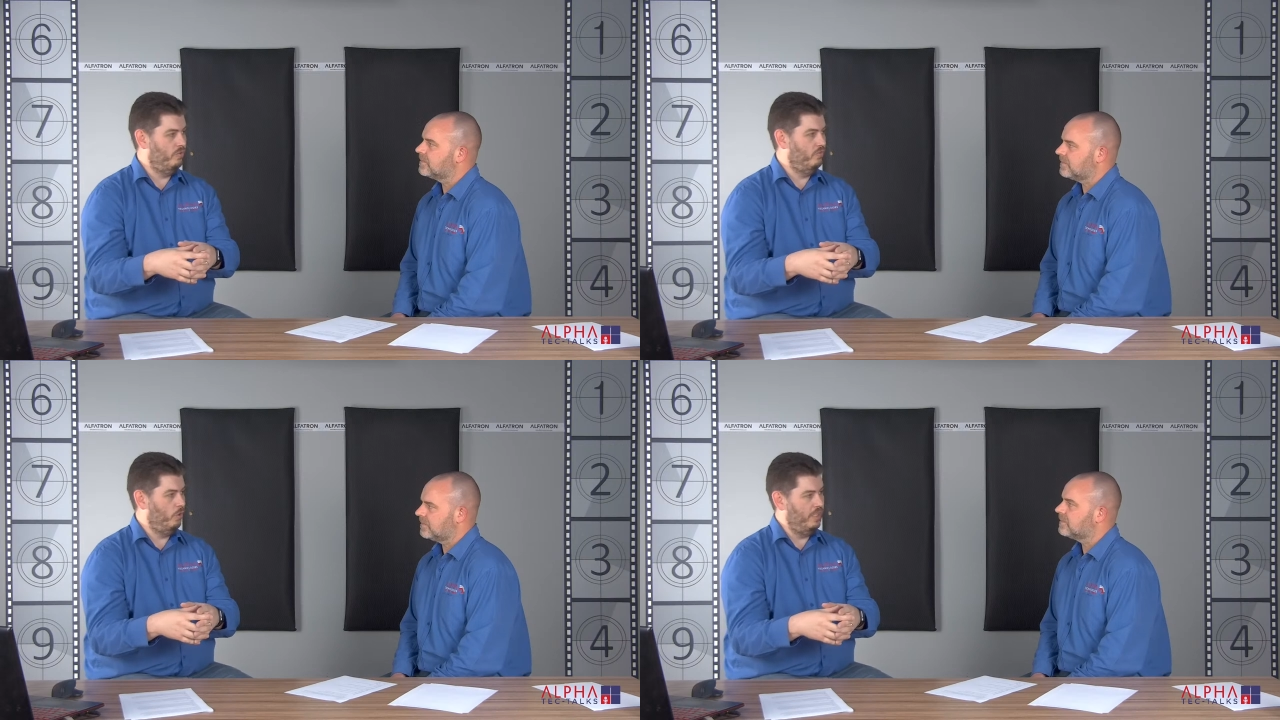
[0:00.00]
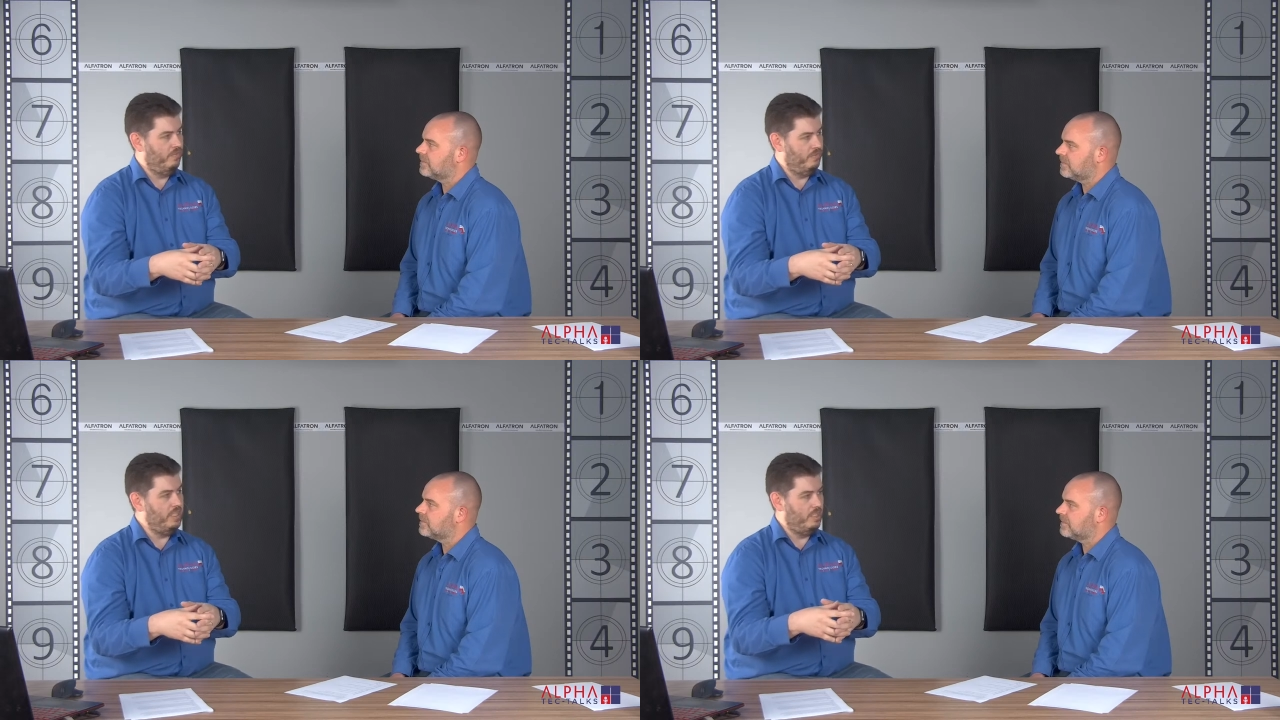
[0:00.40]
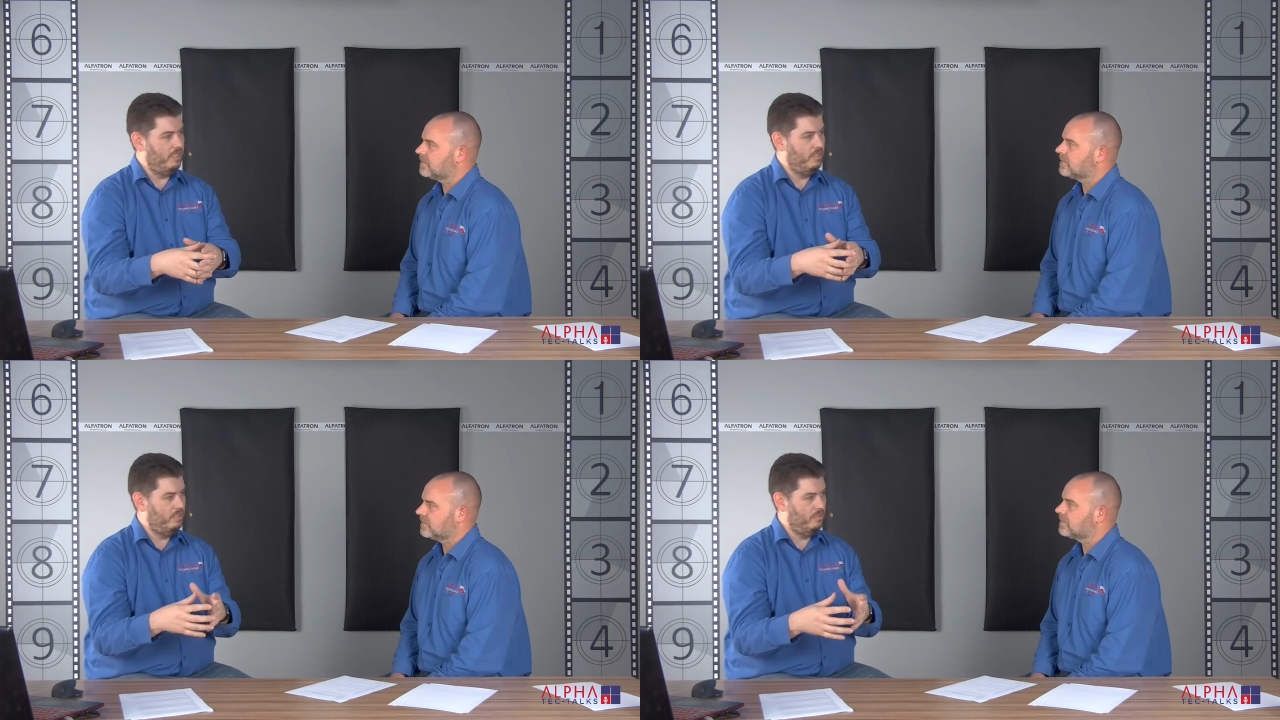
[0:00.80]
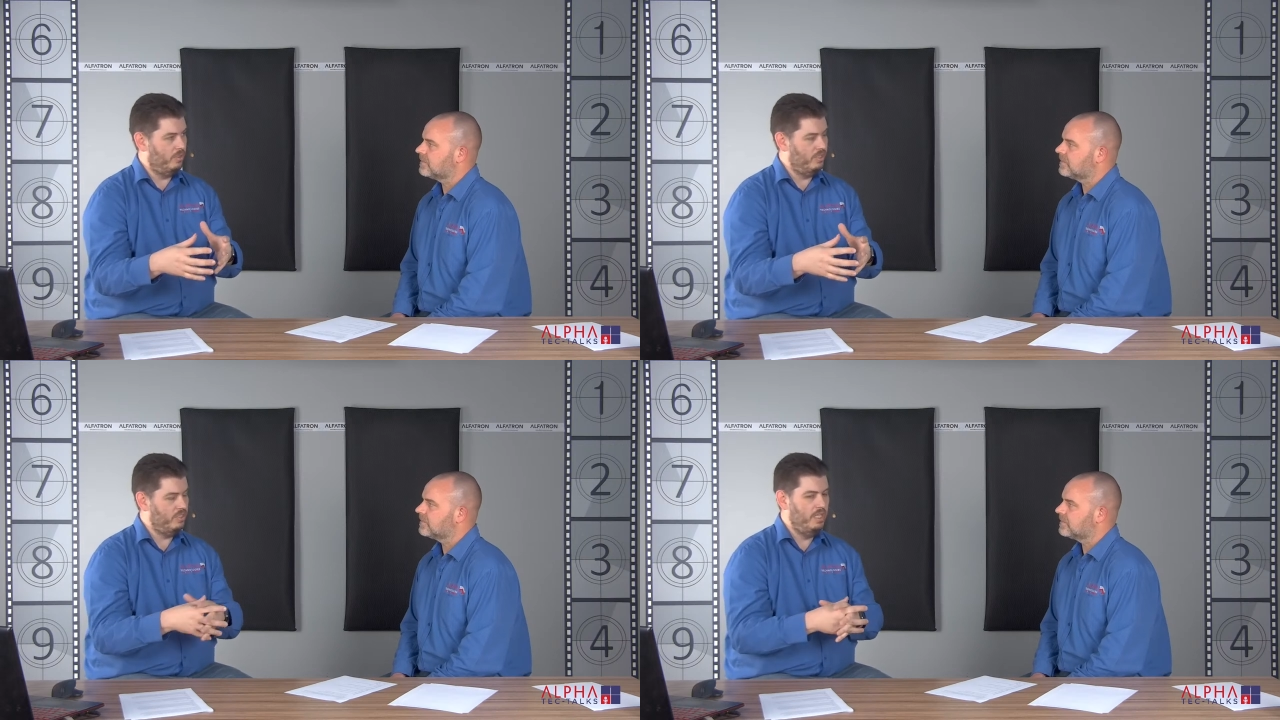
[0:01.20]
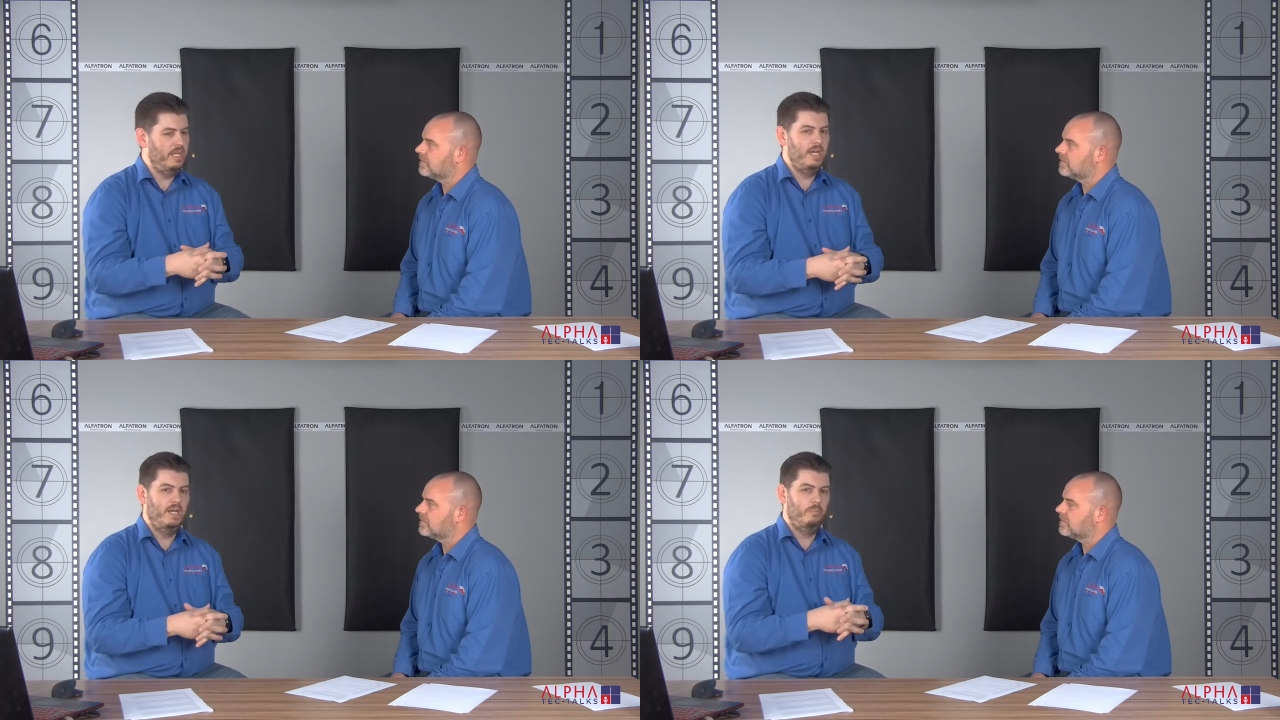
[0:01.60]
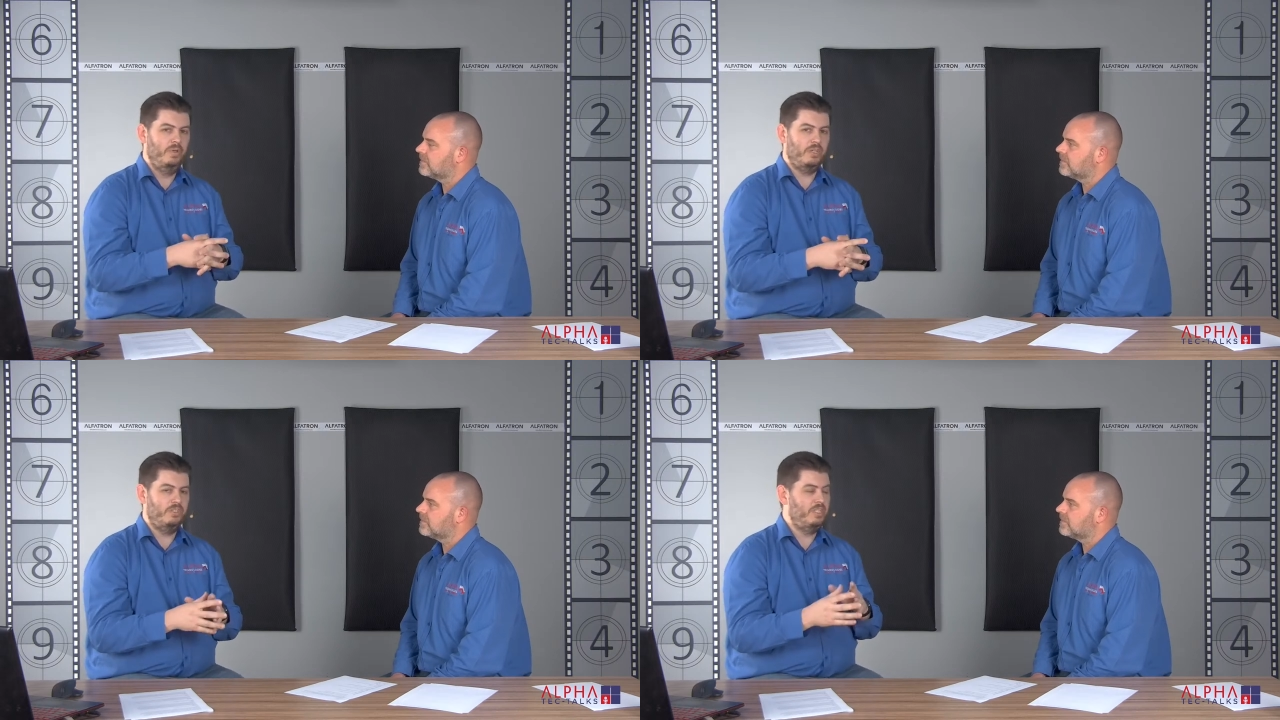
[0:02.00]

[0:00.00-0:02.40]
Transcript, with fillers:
Speaker 1: for AV, right? Because